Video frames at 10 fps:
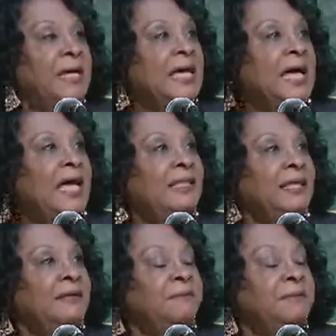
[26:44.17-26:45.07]
Mm-hmm.
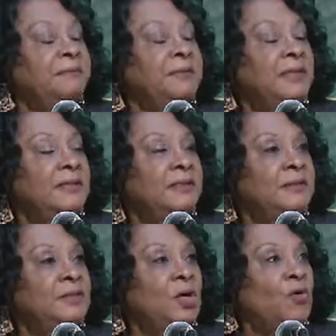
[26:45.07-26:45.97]
And
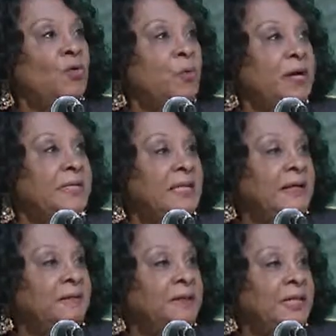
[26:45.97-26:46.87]
the joke was
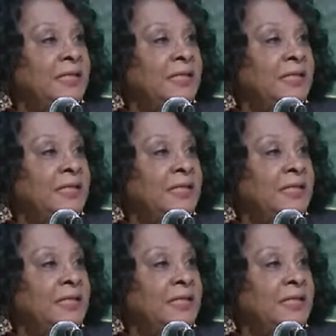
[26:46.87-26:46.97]
that on